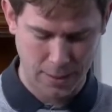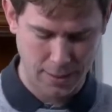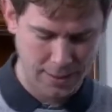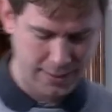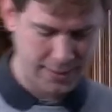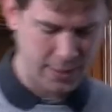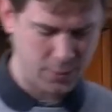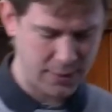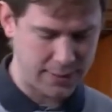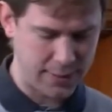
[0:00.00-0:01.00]
He said to
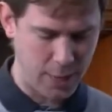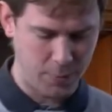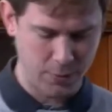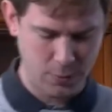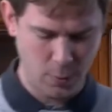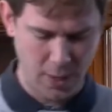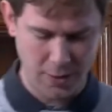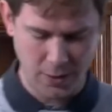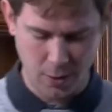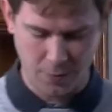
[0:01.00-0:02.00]
his disciples, "Why are you
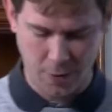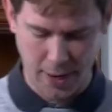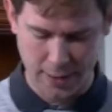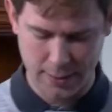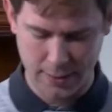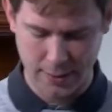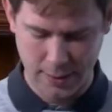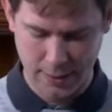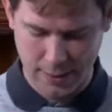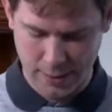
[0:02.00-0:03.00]
so afraid?
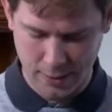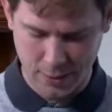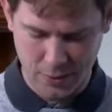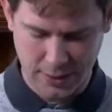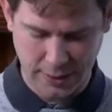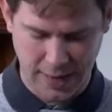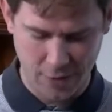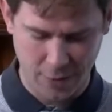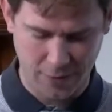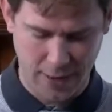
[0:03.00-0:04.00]
Do you still have
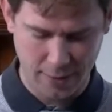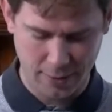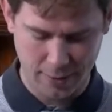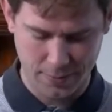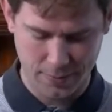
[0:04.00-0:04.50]
no faith?"